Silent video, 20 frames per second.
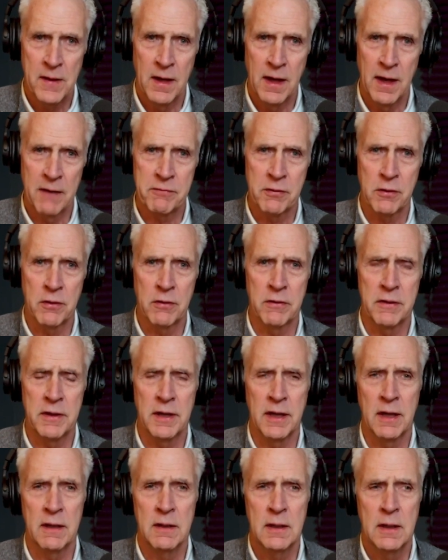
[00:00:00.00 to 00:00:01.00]
I've heard
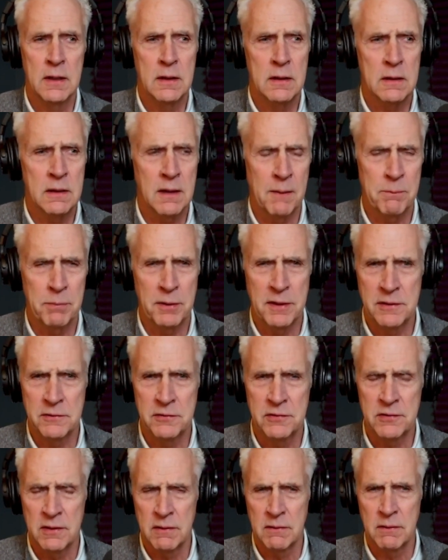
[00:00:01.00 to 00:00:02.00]

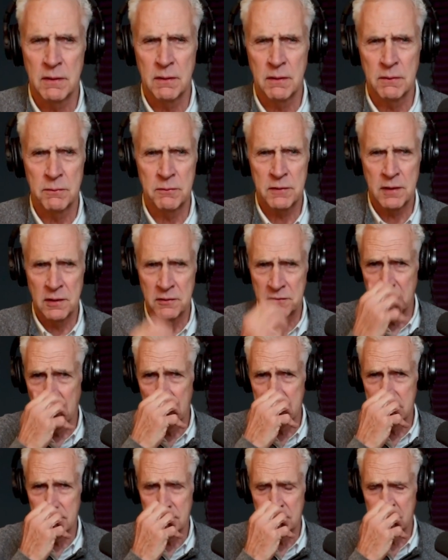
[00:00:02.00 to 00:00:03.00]
companies or
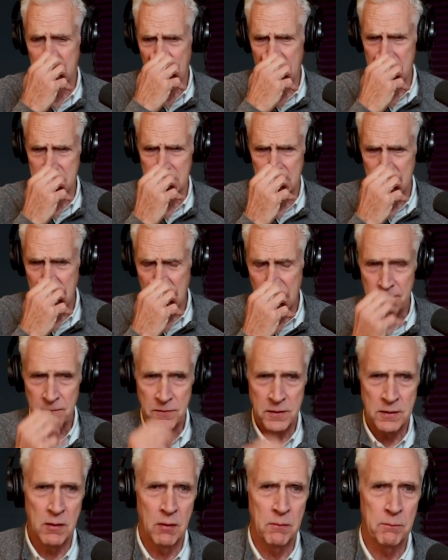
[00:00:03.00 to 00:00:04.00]
consultants say that
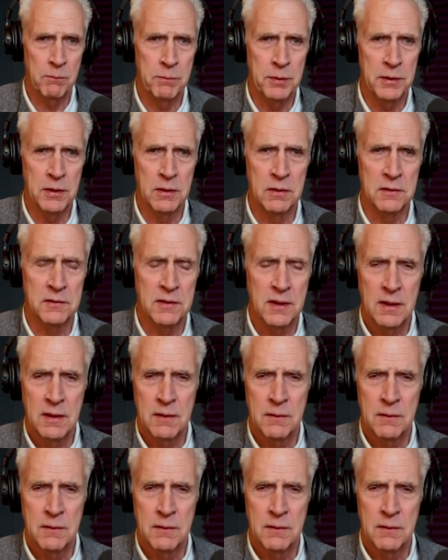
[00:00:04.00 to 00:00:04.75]
you don't